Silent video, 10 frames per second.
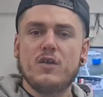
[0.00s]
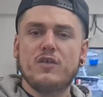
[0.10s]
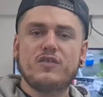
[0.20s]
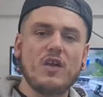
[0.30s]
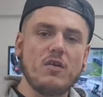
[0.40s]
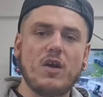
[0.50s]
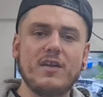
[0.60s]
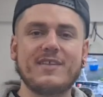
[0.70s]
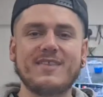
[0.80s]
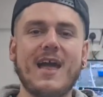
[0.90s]
So
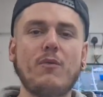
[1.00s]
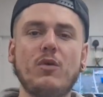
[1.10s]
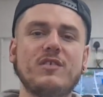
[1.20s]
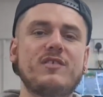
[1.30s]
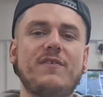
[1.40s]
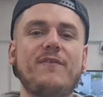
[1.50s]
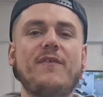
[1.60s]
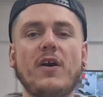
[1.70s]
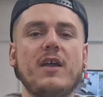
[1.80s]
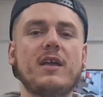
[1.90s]
guys, that was the
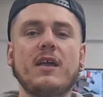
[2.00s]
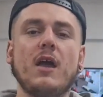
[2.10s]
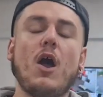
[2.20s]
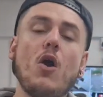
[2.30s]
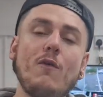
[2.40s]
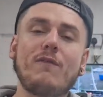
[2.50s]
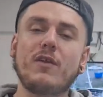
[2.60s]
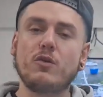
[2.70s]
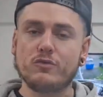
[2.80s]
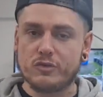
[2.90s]
fight.
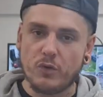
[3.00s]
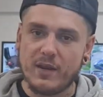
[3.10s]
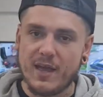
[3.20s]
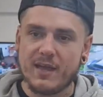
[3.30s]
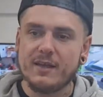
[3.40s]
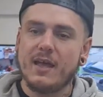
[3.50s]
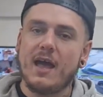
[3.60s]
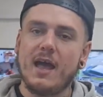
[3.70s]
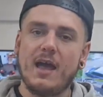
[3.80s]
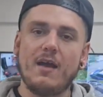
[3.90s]
Hopefully you enjoyed it.
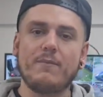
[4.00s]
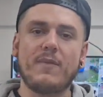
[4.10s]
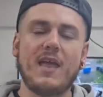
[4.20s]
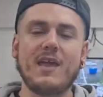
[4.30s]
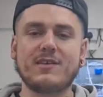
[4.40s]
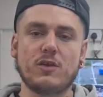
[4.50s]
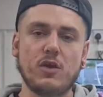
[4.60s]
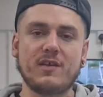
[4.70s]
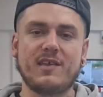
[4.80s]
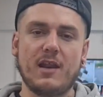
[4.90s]
It is,
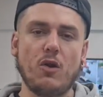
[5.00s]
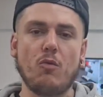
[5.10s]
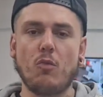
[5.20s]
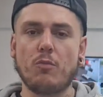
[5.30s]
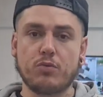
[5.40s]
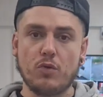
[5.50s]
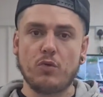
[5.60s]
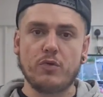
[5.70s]
like I said, a lot more brutal